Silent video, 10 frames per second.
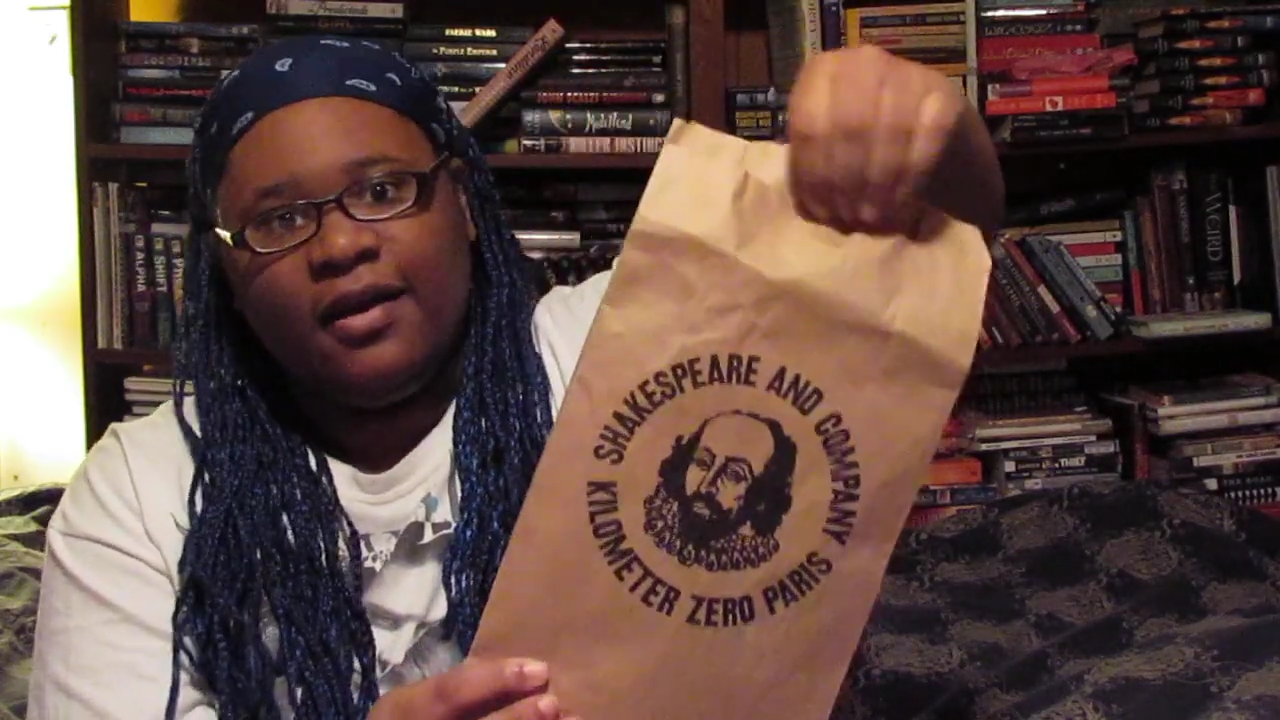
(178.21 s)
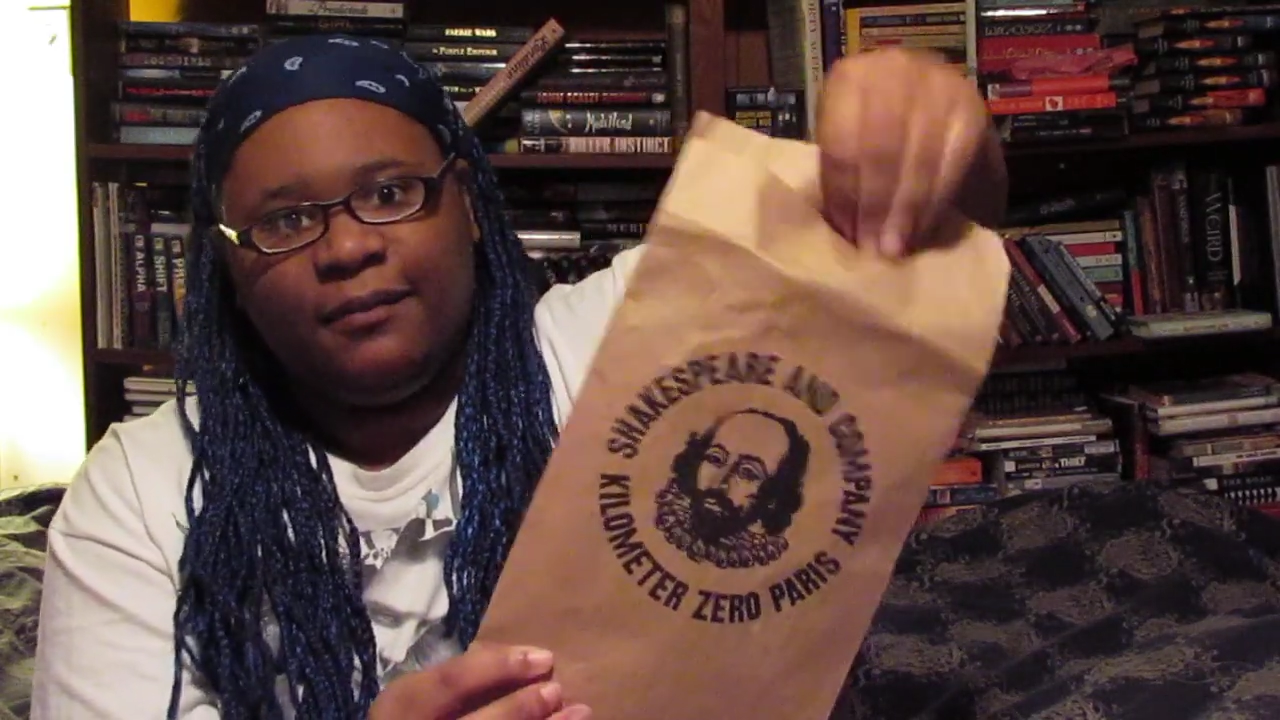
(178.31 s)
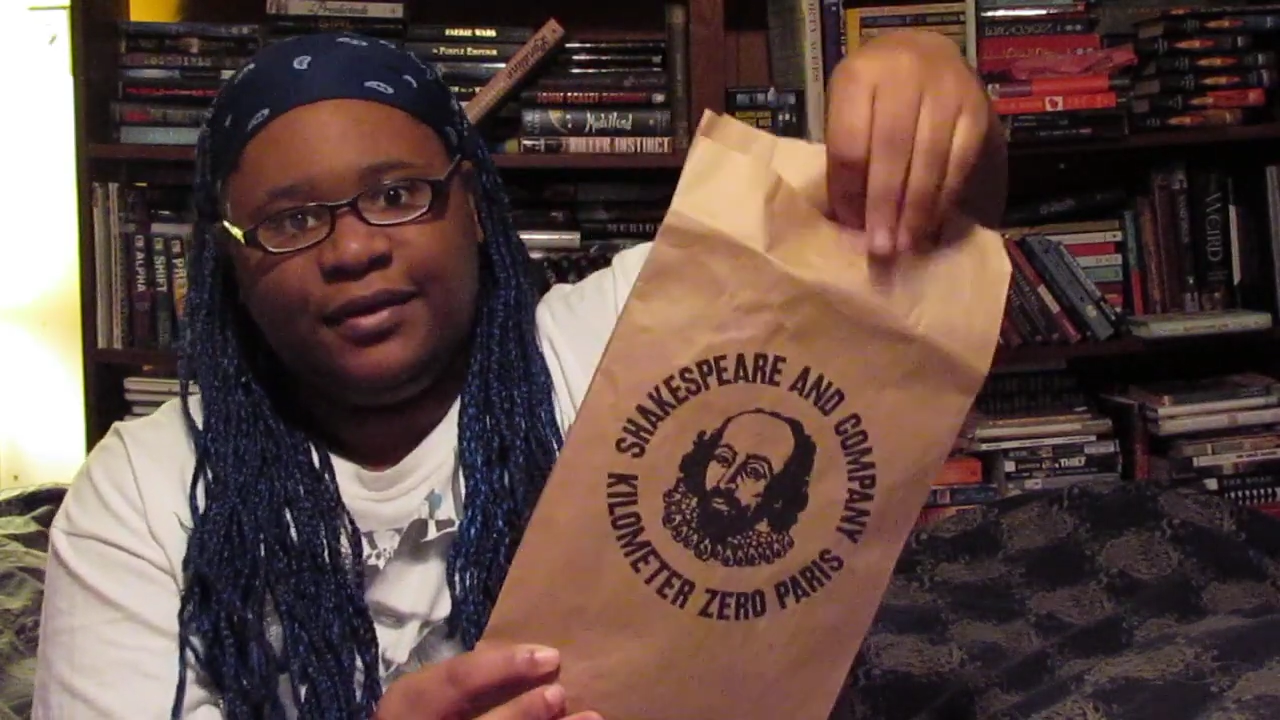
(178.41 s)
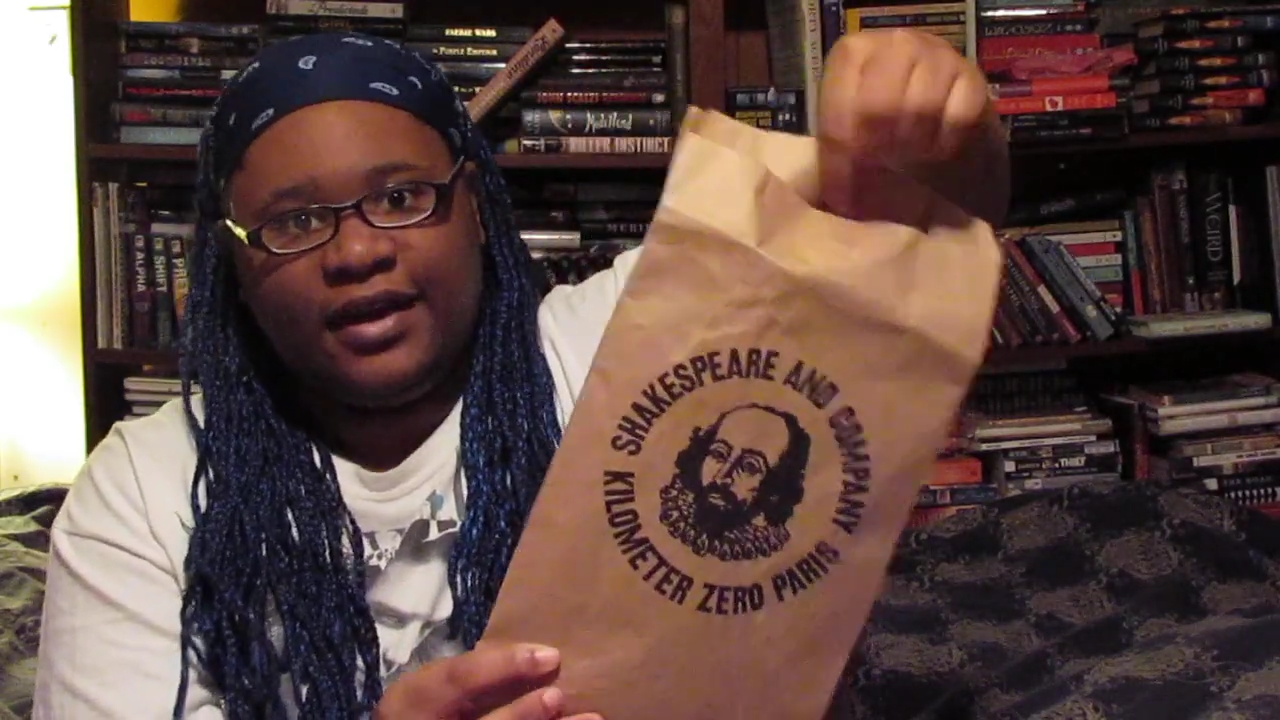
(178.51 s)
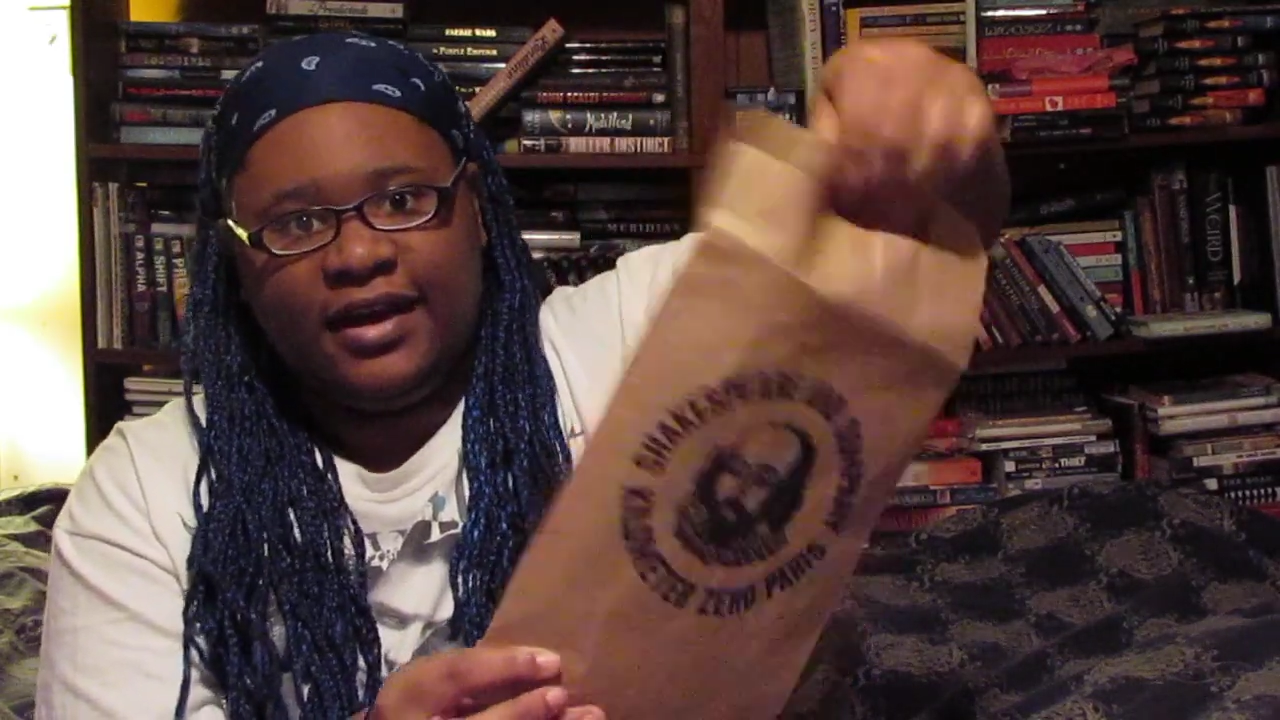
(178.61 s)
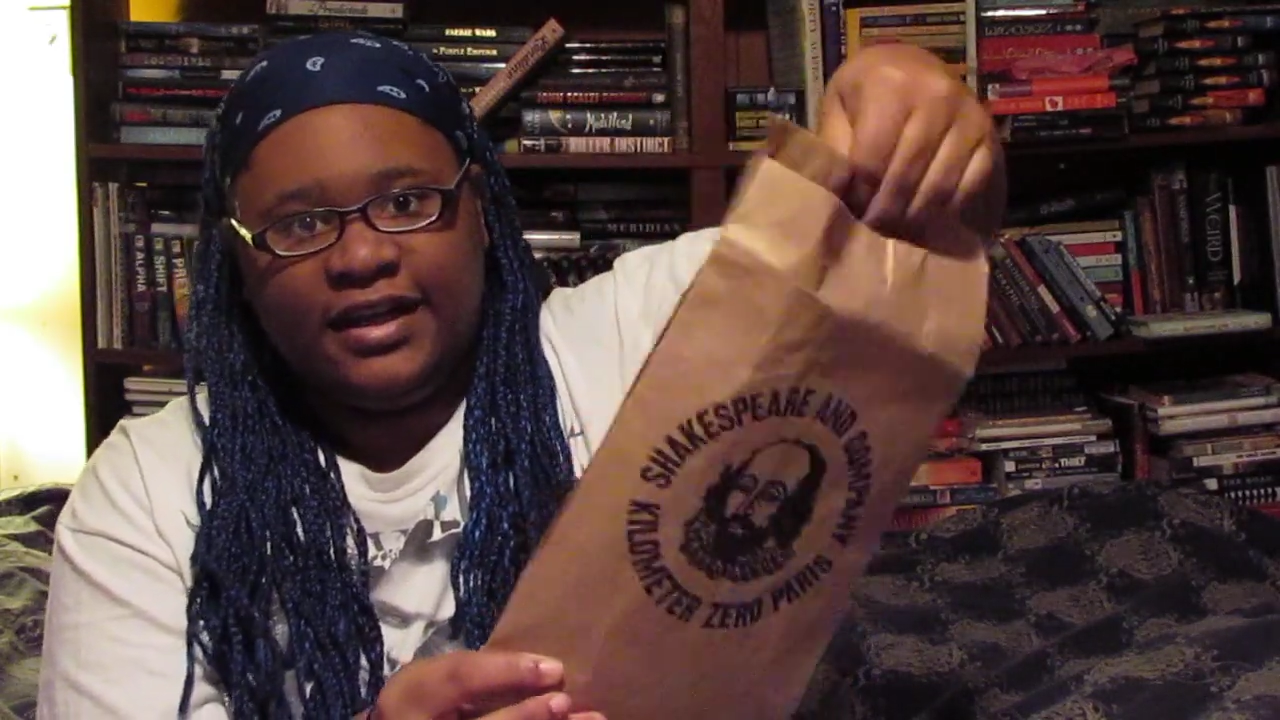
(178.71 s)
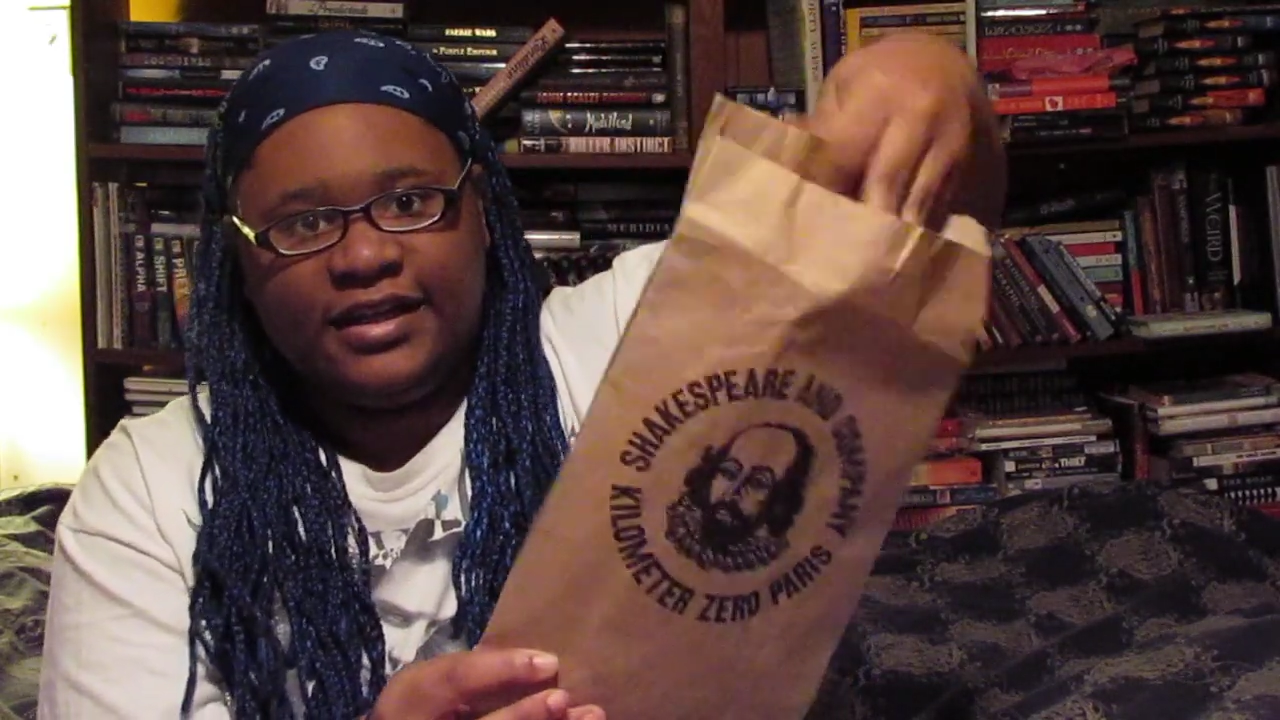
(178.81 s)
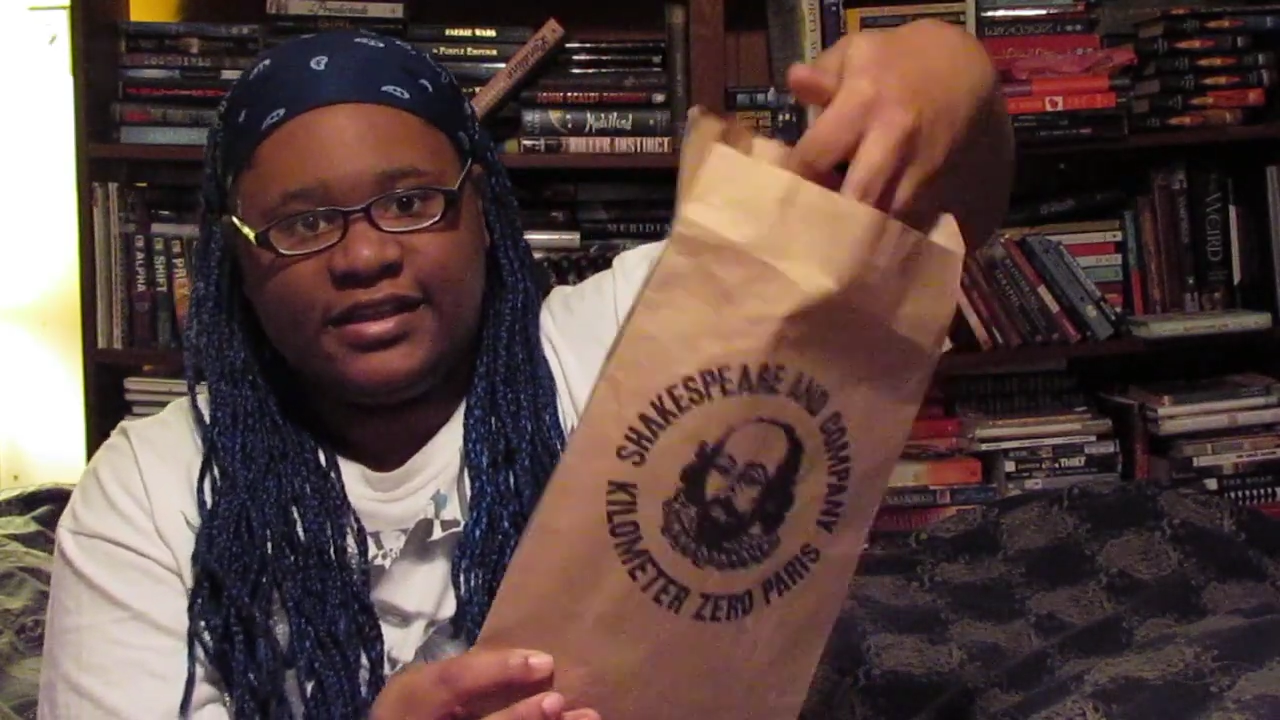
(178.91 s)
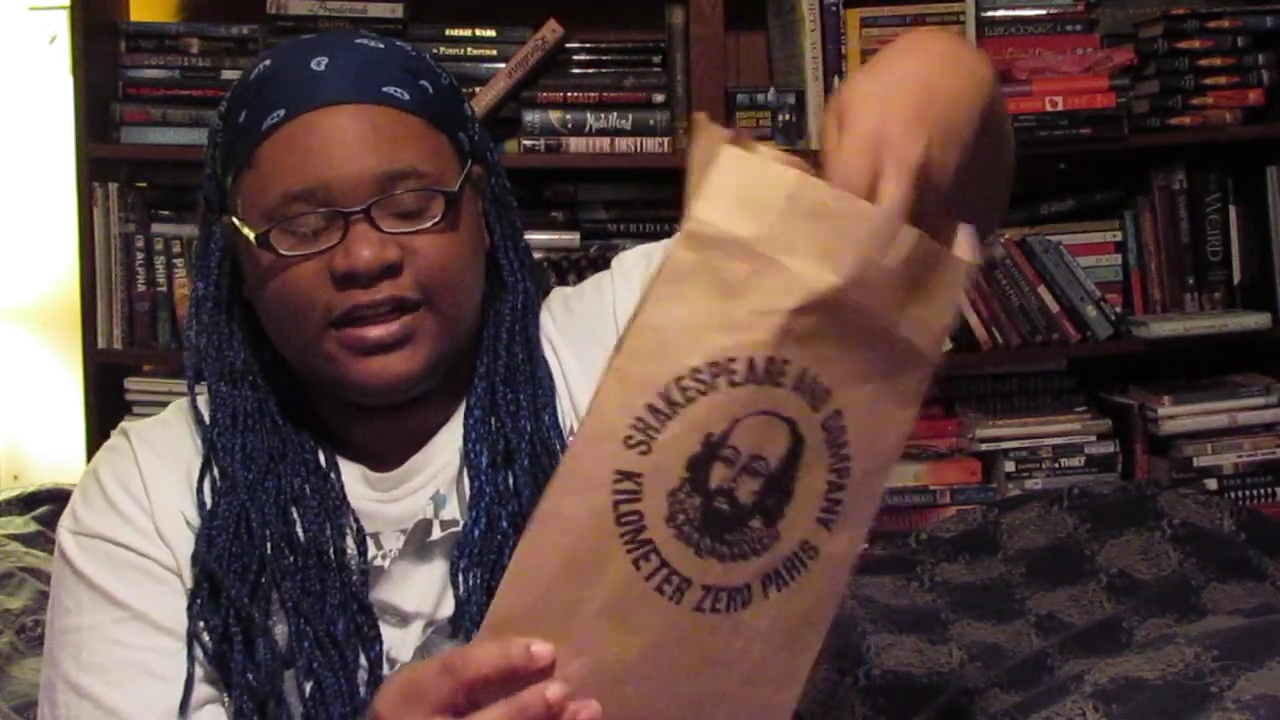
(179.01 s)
because